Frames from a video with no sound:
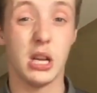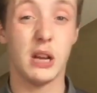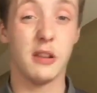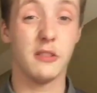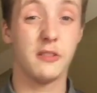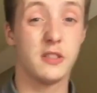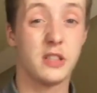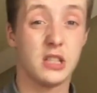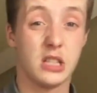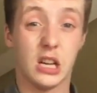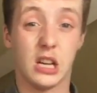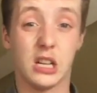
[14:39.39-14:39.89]

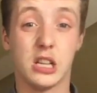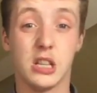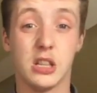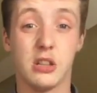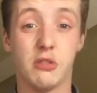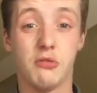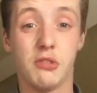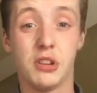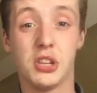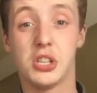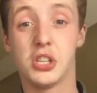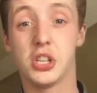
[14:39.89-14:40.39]
I've started the
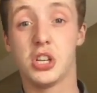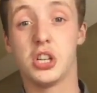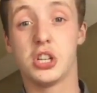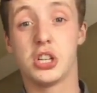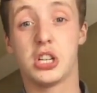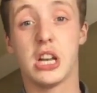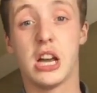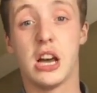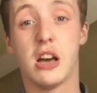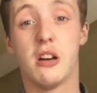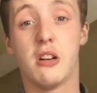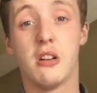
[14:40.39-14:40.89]
research
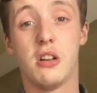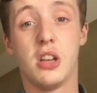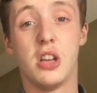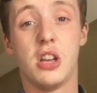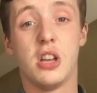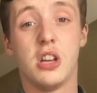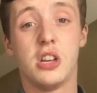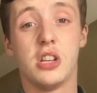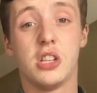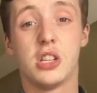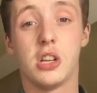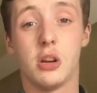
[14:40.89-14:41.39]
now,
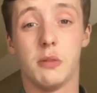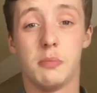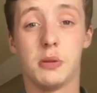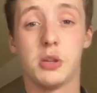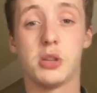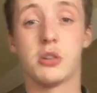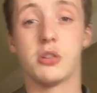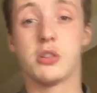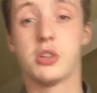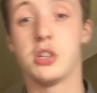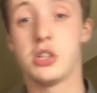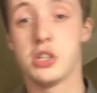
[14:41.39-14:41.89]
so be
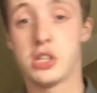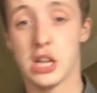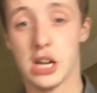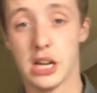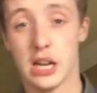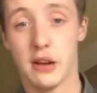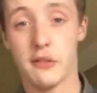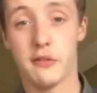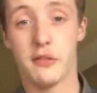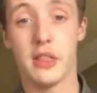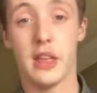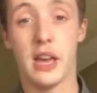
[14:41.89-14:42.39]
sure to check
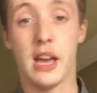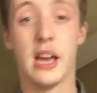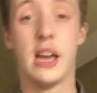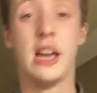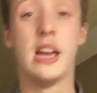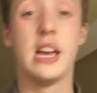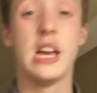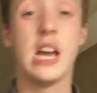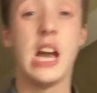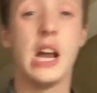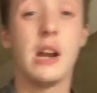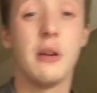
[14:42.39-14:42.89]
out for that.
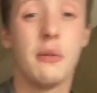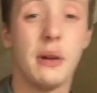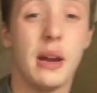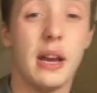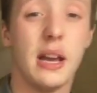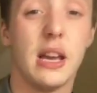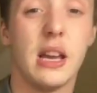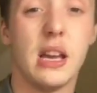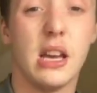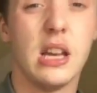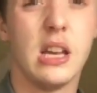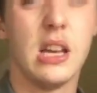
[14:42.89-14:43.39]

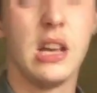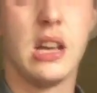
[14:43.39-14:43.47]
Anyway,